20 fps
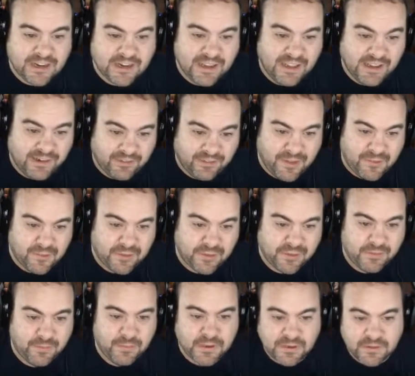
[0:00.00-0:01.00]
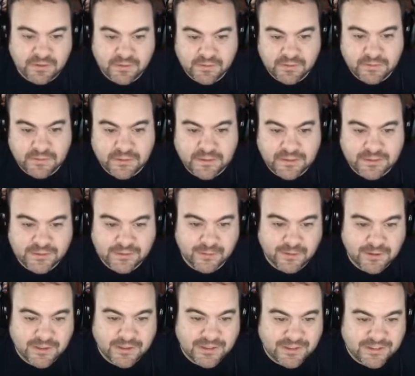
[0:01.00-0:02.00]
at 11th, but it is
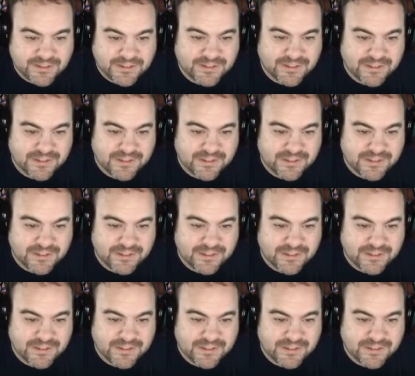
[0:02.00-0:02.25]
what it is.